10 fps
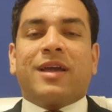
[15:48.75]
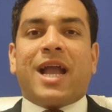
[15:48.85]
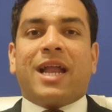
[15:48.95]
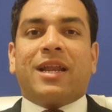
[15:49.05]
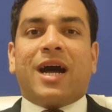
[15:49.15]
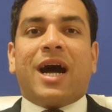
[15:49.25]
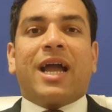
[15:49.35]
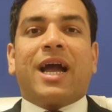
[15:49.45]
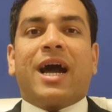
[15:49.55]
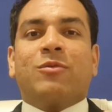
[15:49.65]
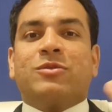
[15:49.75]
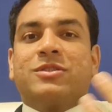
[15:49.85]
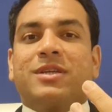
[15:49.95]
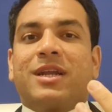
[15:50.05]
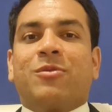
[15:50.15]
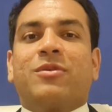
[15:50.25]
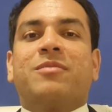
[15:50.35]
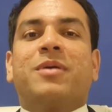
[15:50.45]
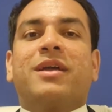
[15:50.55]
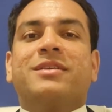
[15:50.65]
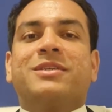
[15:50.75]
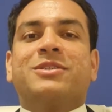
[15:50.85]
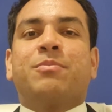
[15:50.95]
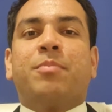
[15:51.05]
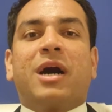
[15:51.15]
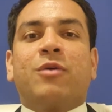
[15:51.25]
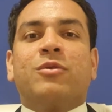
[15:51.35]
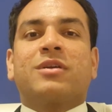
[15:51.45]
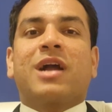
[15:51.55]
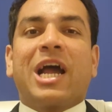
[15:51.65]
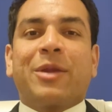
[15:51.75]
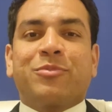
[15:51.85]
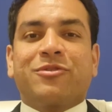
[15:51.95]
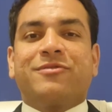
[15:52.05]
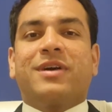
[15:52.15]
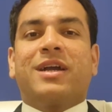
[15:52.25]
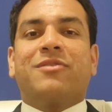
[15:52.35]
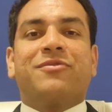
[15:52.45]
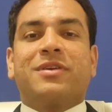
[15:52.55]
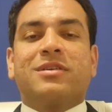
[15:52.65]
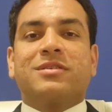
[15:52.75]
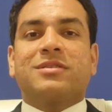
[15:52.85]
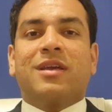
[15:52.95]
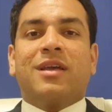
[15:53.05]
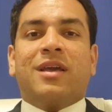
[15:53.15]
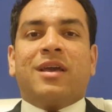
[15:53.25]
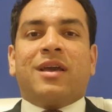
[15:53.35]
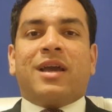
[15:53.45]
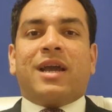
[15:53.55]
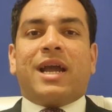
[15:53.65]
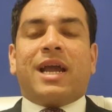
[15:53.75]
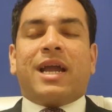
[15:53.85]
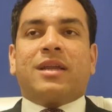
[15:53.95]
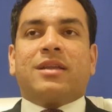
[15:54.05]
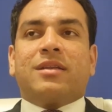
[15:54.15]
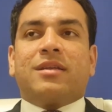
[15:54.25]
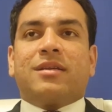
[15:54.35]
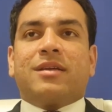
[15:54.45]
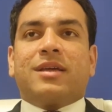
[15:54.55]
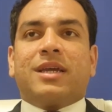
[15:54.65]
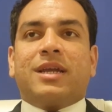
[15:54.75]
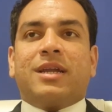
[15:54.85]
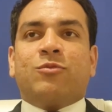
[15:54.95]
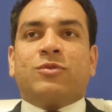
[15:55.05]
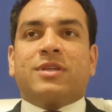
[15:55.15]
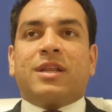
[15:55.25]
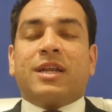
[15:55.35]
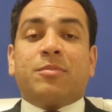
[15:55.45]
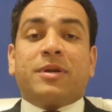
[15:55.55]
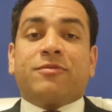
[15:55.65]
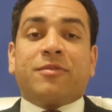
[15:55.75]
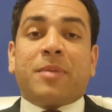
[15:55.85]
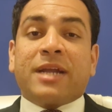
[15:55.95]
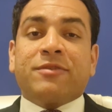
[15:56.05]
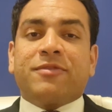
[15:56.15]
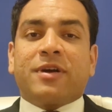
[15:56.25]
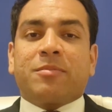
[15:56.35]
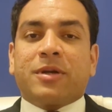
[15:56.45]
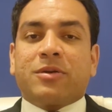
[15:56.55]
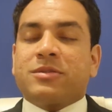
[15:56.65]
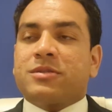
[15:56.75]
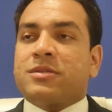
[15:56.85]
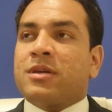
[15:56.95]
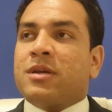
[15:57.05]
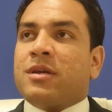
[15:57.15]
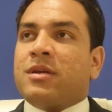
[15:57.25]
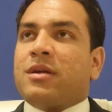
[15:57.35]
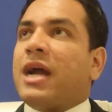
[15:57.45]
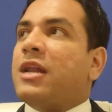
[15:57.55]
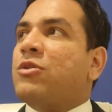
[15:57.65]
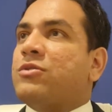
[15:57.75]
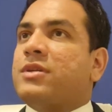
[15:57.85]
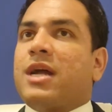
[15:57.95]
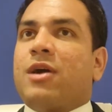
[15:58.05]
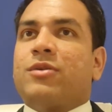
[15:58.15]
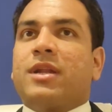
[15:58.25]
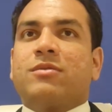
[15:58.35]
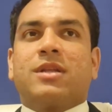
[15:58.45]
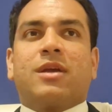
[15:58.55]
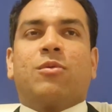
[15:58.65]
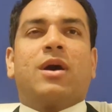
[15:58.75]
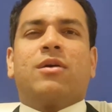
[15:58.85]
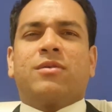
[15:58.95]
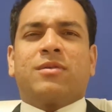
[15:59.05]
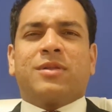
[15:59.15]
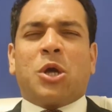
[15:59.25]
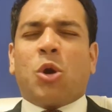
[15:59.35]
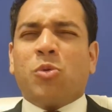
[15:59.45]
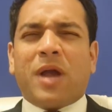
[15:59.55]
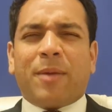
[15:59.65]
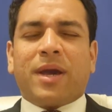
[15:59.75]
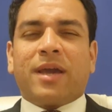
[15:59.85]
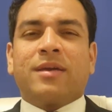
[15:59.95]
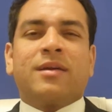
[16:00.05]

And I was surrounded by these high-profile figures. And it was a little bit of a mind fuck, because I looked around and I was like, wow, who am I?